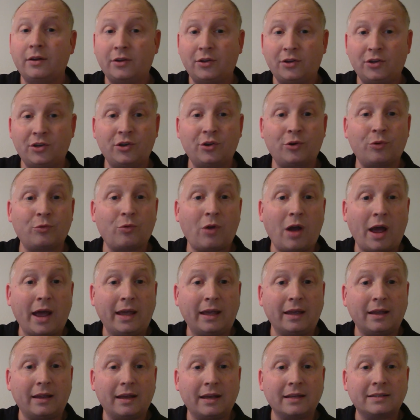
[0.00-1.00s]
You're
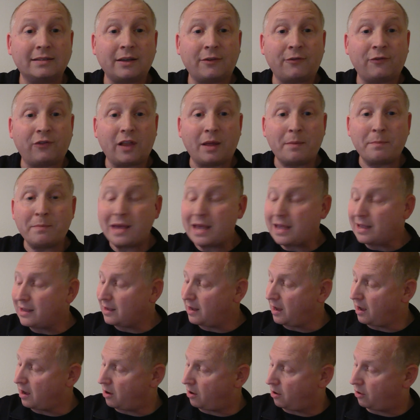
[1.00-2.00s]
right, it's a
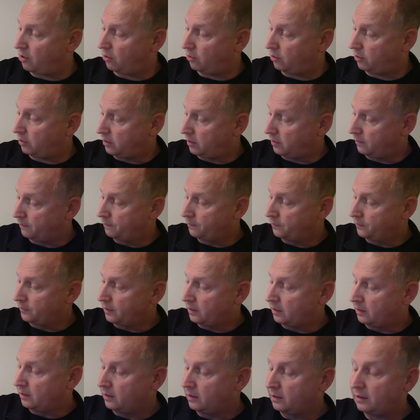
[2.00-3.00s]
flamingo.
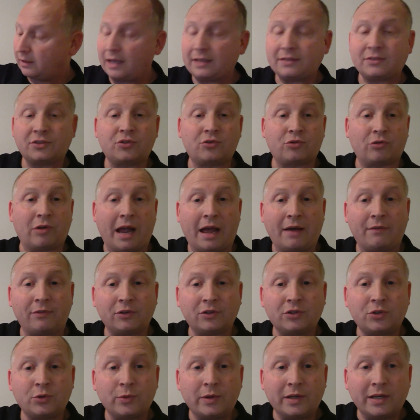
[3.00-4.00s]
Let's travel
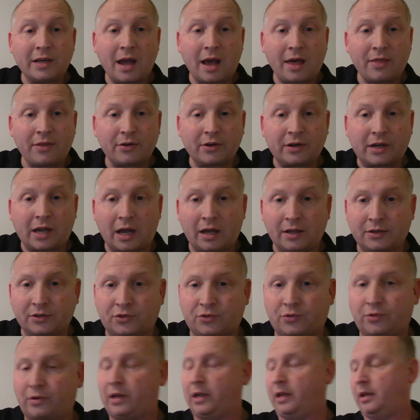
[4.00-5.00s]
to another
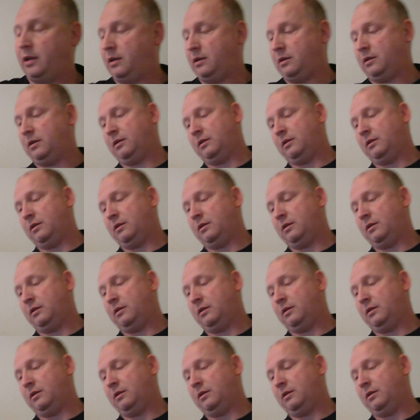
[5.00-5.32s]
country.